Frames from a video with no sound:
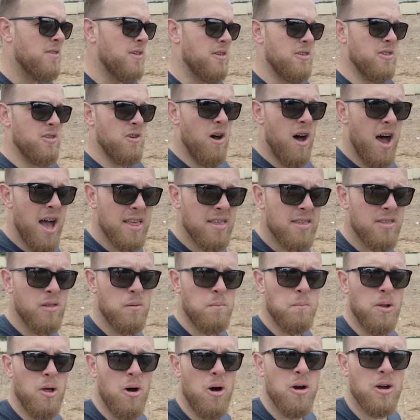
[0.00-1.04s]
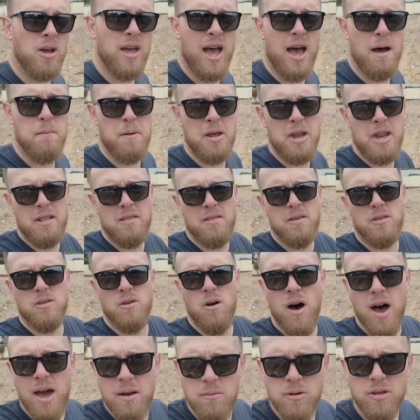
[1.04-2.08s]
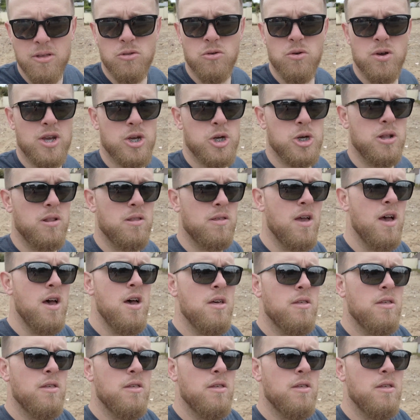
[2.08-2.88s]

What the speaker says: the size of the block, any design restrictions.